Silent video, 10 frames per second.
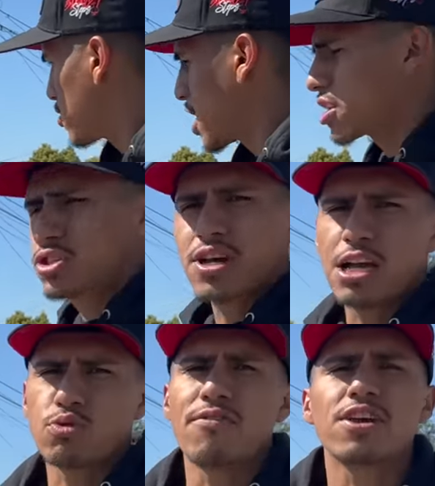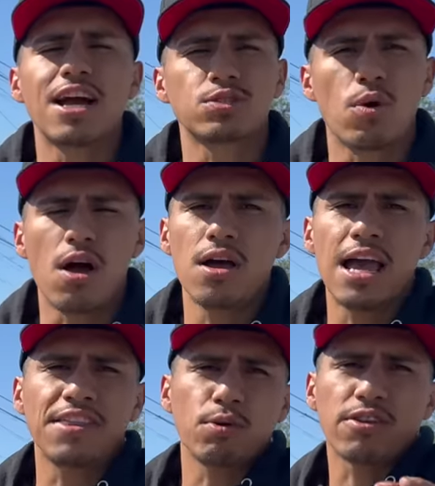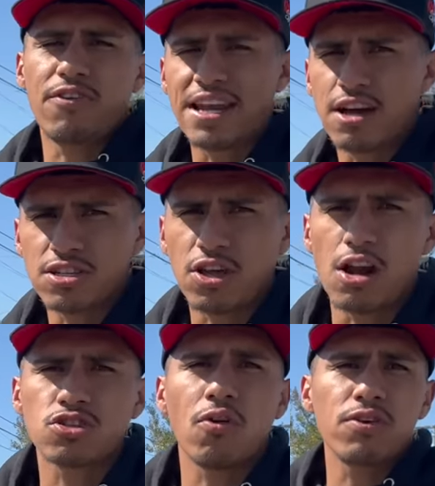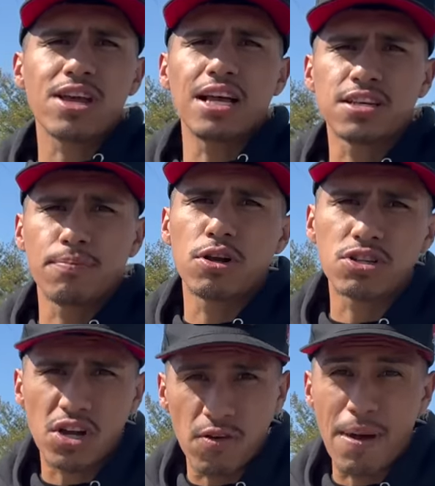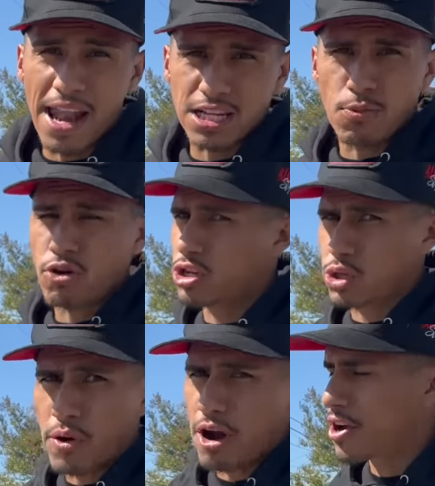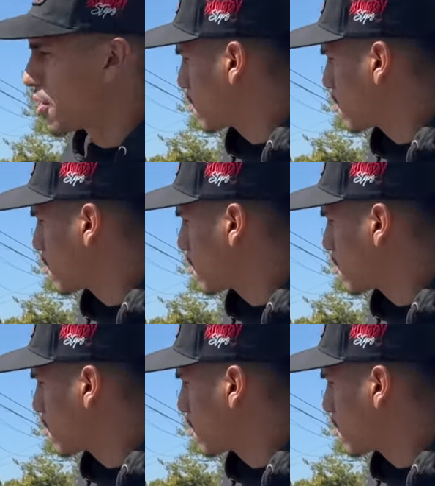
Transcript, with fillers: take it to you guys wherever you guys want. And then with the $5,000, hopefully you guys can build yourself a badass motor and throw it on